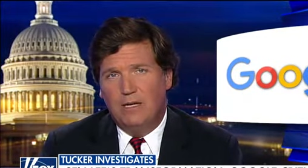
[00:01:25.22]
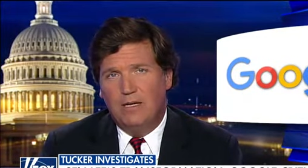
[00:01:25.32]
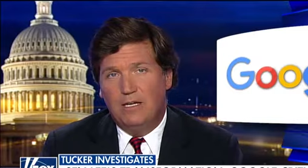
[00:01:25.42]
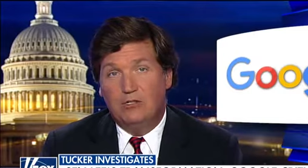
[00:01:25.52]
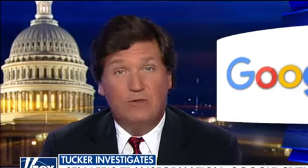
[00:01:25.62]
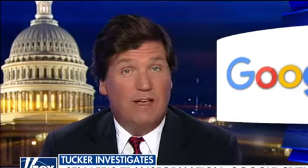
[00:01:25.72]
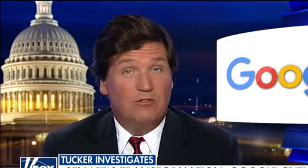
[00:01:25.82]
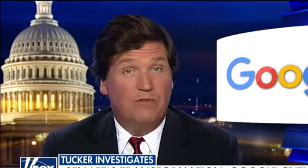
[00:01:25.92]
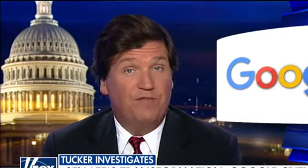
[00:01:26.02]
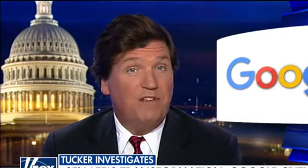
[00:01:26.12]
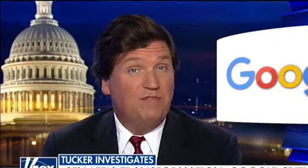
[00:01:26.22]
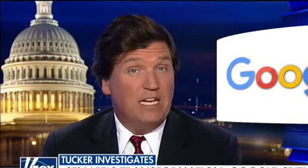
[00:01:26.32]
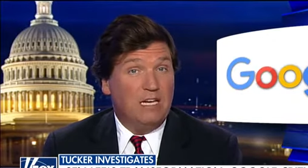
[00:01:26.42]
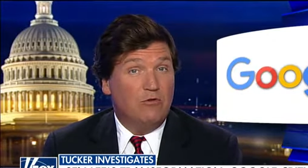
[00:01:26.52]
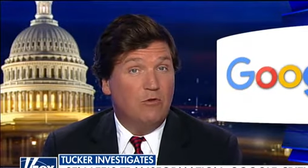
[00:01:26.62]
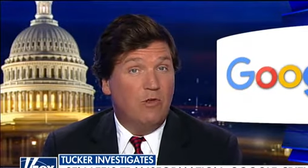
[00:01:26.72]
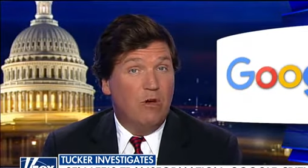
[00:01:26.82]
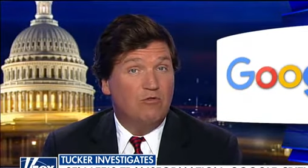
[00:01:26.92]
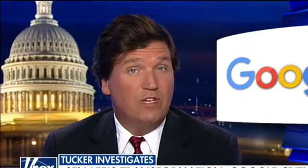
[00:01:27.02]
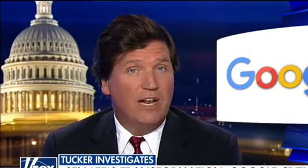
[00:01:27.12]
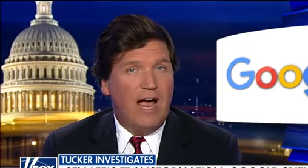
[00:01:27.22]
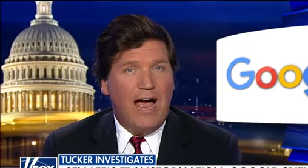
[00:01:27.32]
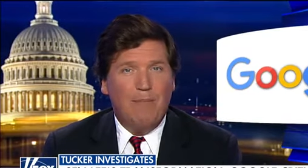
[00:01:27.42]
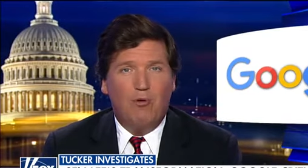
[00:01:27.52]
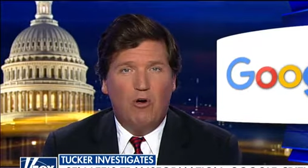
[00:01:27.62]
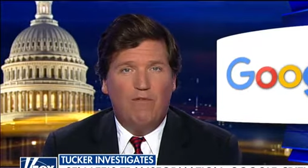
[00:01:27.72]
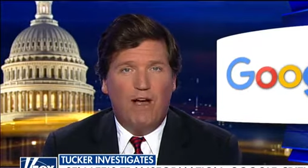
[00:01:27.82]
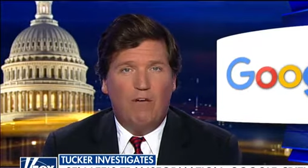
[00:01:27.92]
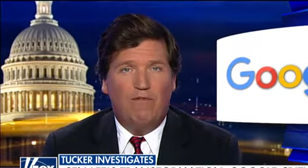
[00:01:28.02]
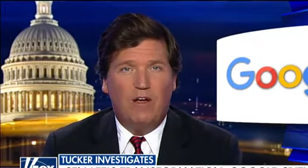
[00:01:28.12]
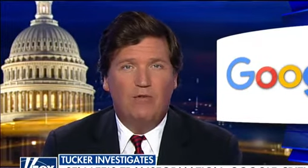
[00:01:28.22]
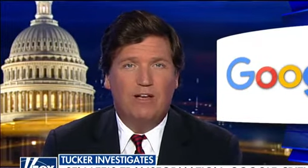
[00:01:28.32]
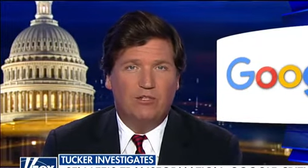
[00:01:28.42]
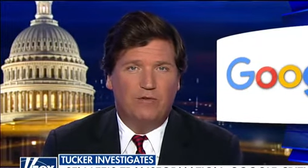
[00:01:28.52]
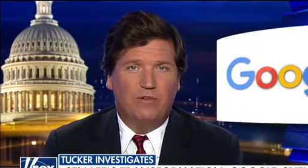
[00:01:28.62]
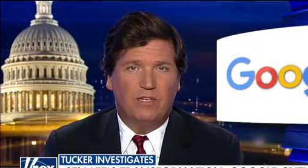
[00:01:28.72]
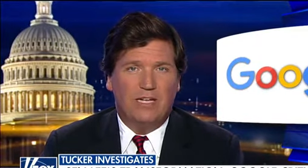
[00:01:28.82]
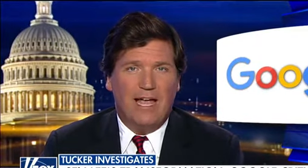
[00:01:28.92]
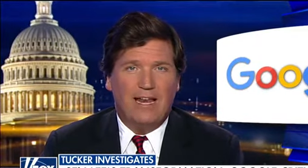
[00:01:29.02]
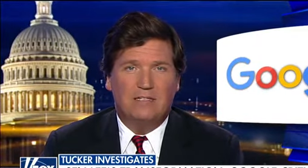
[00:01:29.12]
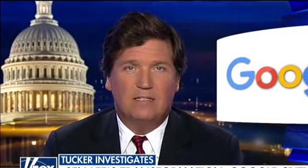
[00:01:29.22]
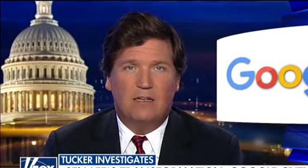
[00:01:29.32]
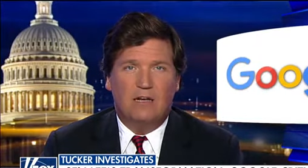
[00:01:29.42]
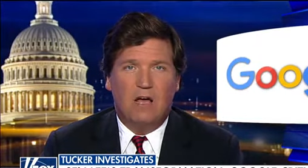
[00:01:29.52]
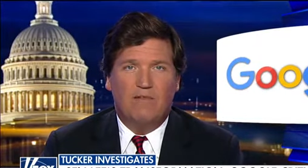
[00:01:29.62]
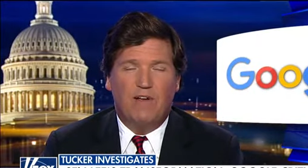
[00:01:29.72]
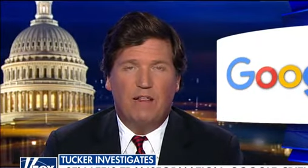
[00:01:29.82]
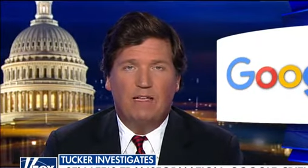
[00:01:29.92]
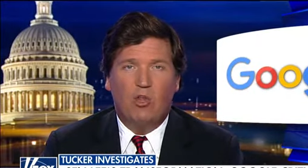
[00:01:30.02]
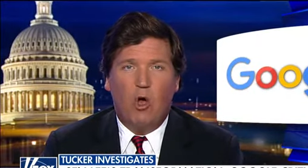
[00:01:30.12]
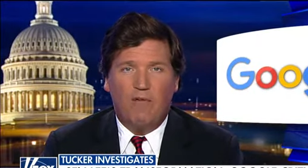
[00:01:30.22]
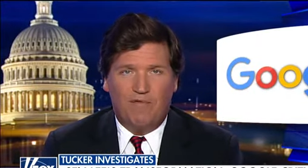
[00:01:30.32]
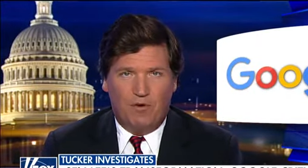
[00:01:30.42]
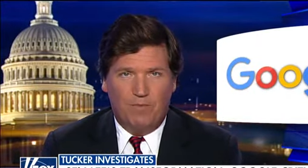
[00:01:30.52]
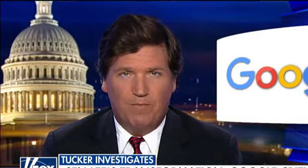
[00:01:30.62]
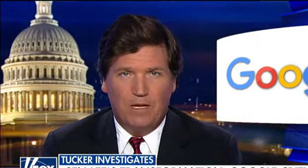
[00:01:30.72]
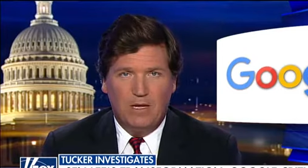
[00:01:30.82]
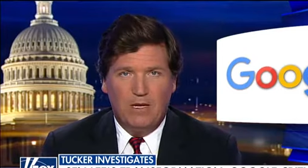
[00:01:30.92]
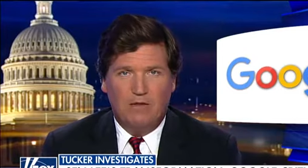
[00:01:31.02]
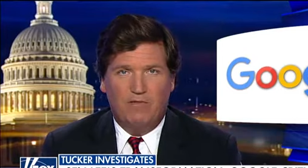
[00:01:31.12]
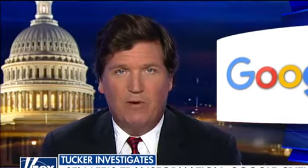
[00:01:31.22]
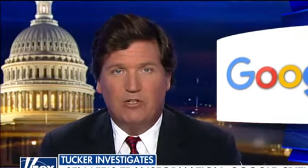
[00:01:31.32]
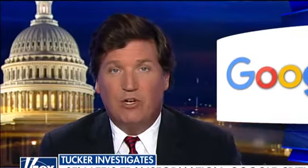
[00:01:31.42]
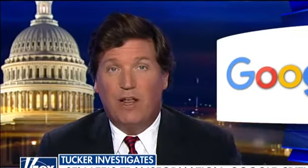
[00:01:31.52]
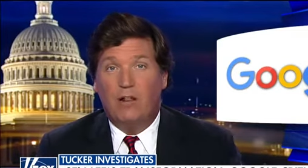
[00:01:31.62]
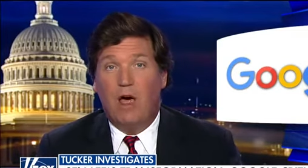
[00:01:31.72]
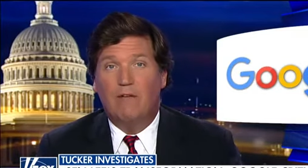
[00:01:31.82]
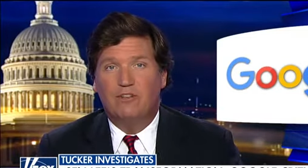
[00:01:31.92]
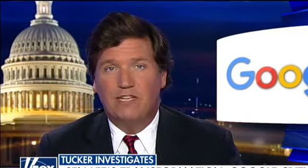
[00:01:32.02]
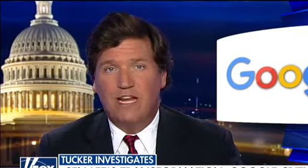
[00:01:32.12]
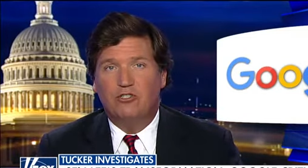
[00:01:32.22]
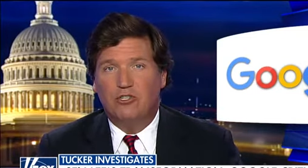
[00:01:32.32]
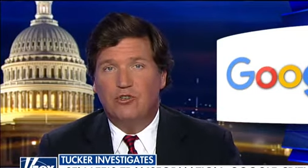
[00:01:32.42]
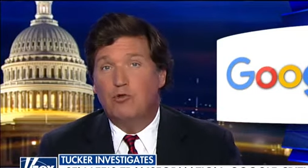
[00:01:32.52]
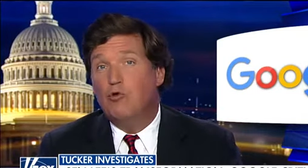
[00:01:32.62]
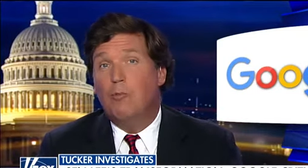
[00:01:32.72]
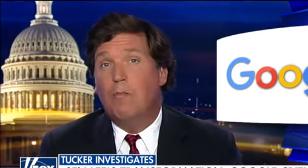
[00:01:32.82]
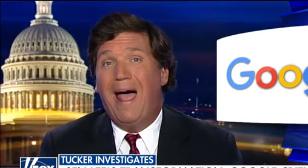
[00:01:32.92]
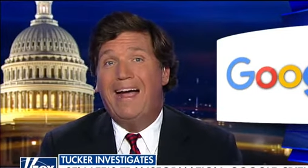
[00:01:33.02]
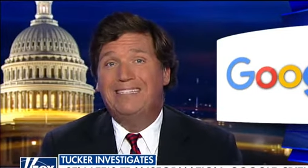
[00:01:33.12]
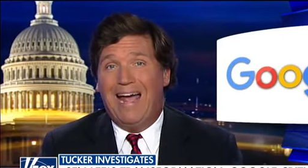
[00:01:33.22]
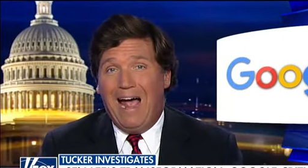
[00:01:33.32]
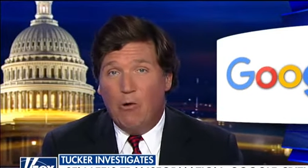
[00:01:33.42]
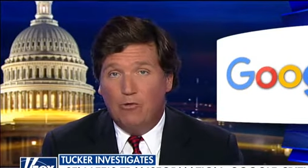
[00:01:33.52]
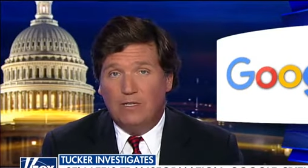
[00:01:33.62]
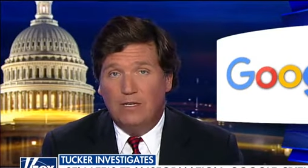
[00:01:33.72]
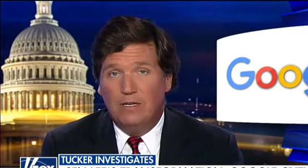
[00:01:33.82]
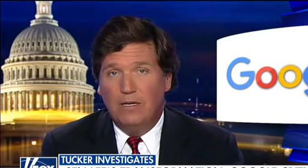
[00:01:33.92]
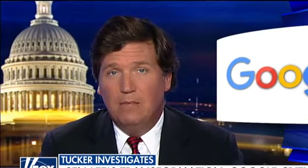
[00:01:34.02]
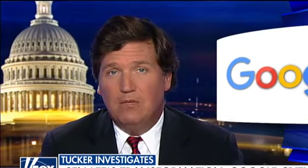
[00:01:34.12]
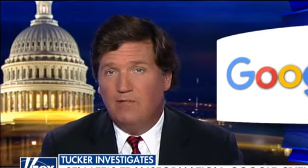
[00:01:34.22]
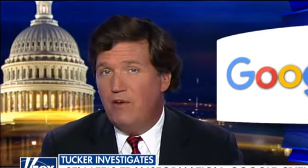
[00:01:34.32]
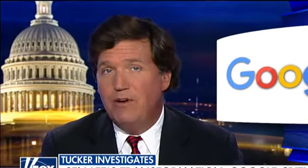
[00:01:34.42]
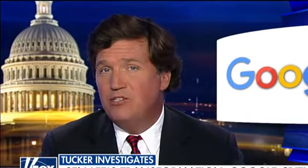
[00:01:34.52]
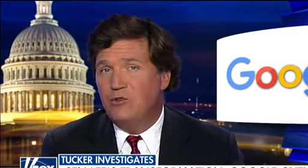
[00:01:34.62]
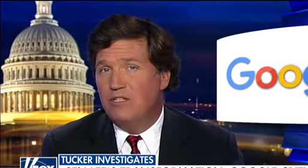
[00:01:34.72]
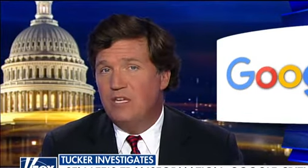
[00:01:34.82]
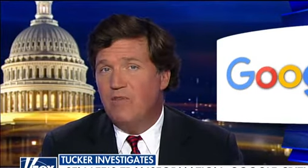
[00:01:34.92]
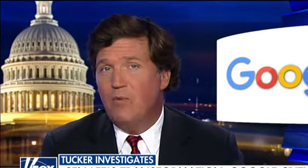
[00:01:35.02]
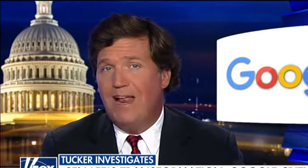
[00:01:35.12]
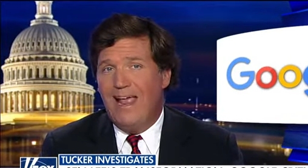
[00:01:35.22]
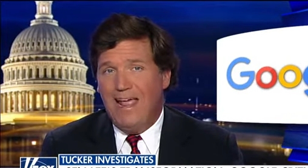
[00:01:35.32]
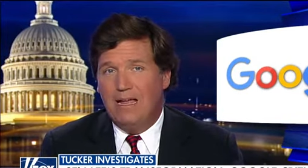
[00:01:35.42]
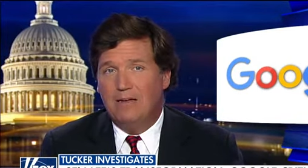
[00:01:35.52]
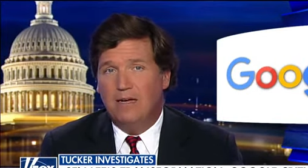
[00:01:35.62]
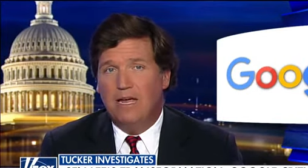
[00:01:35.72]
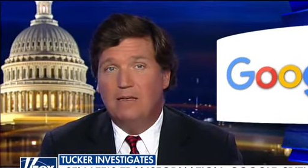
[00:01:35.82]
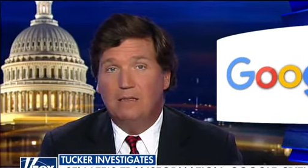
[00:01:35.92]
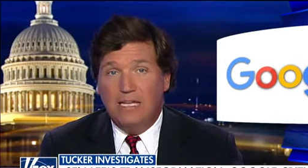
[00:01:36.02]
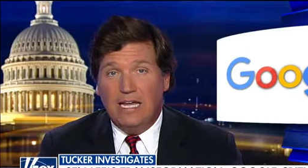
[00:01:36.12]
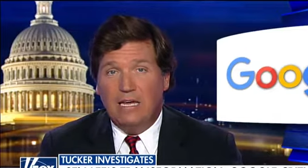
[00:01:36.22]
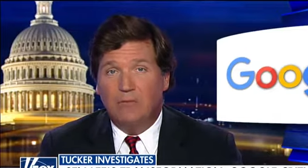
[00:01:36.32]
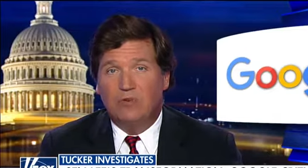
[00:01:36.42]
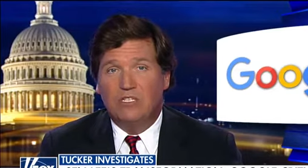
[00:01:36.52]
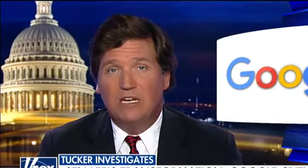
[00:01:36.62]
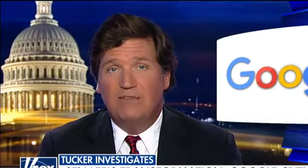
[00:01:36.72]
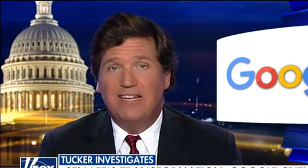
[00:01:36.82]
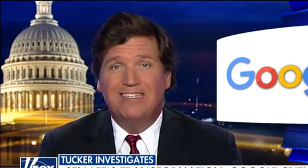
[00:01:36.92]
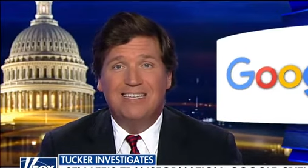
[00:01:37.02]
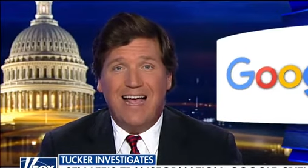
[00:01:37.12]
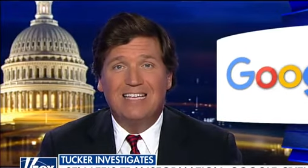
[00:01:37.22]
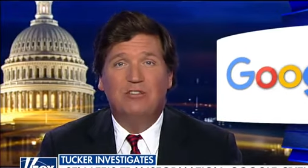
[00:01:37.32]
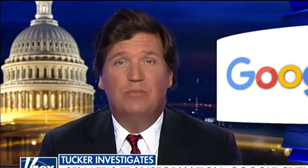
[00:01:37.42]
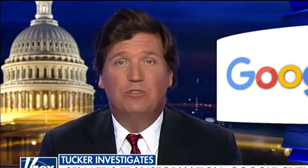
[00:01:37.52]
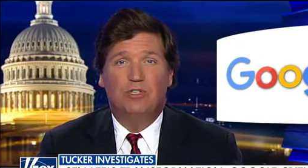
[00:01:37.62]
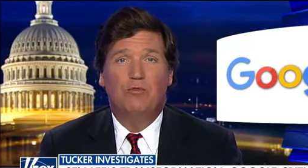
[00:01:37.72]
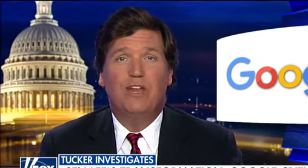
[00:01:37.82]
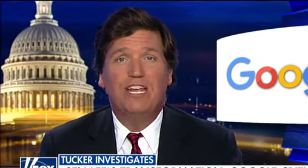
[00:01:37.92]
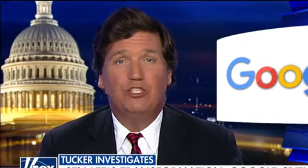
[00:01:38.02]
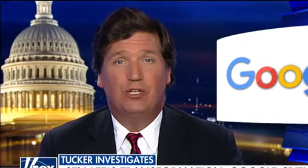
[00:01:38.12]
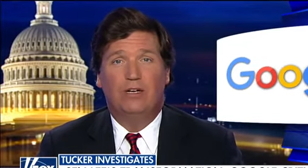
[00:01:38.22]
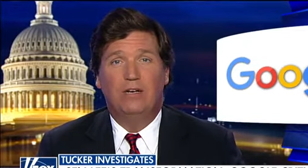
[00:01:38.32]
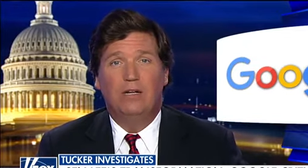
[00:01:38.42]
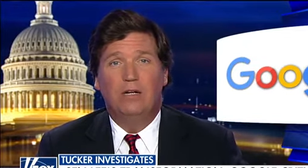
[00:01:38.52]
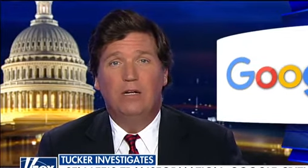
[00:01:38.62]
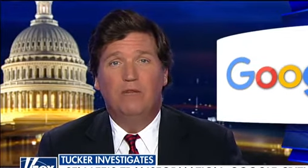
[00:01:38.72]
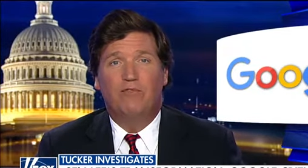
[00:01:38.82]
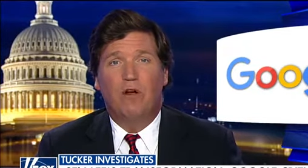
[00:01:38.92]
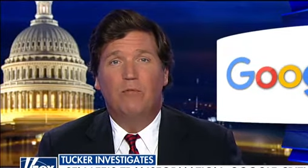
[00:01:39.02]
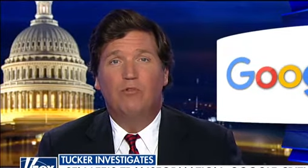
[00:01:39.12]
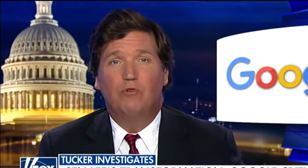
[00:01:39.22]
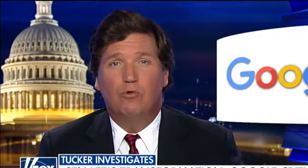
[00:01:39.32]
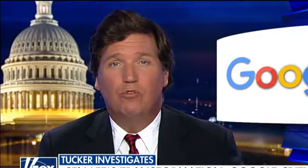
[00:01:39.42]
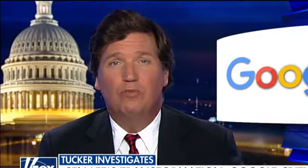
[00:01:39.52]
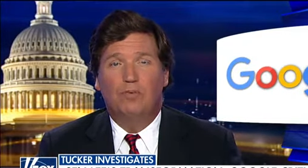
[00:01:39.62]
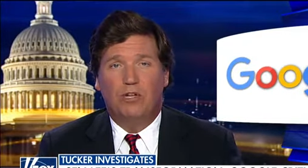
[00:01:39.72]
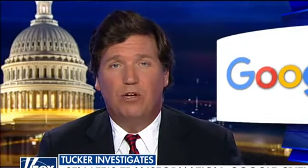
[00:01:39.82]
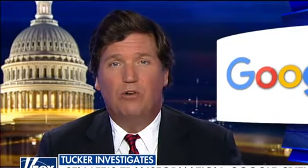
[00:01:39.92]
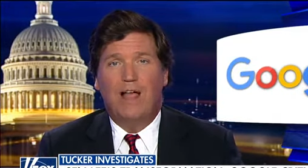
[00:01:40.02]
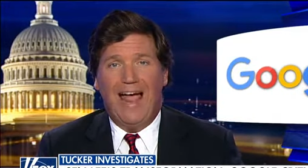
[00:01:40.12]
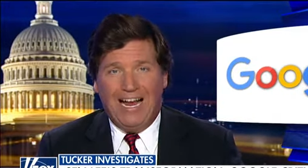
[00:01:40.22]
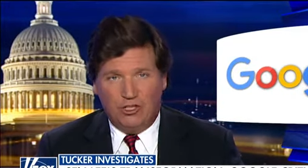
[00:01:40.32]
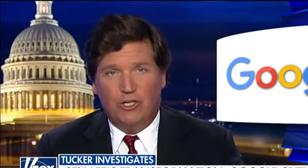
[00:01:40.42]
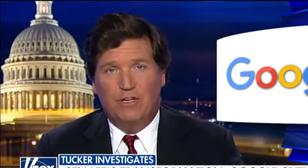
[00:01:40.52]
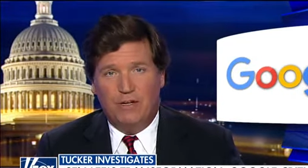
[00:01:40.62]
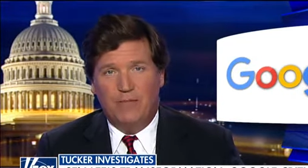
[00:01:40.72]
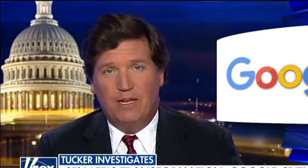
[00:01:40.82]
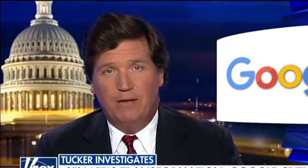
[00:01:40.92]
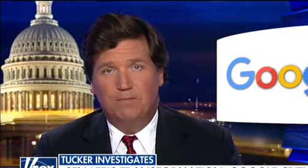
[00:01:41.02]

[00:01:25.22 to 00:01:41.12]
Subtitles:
In 2015, Google hosted a high-profile fundraiser for Lee at its Silicon Valley law firm. The fundraiser got a lot of attention, so Google backed out. But the fundraiser itself went ahead, and Lee received a sizable donation from Google's Political Action Committee.